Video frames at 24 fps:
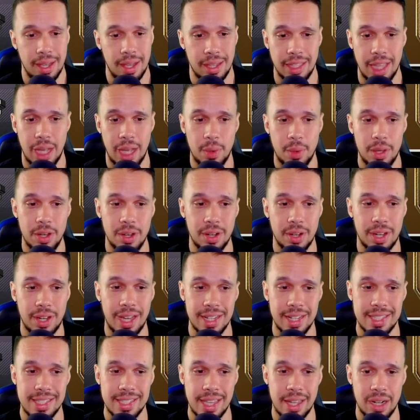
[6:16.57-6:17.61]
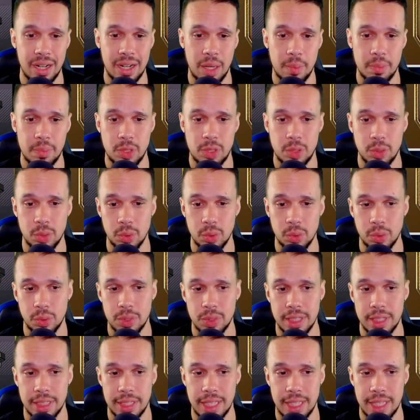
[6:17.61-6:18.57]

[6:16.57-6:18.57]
and that way you're kind of set up to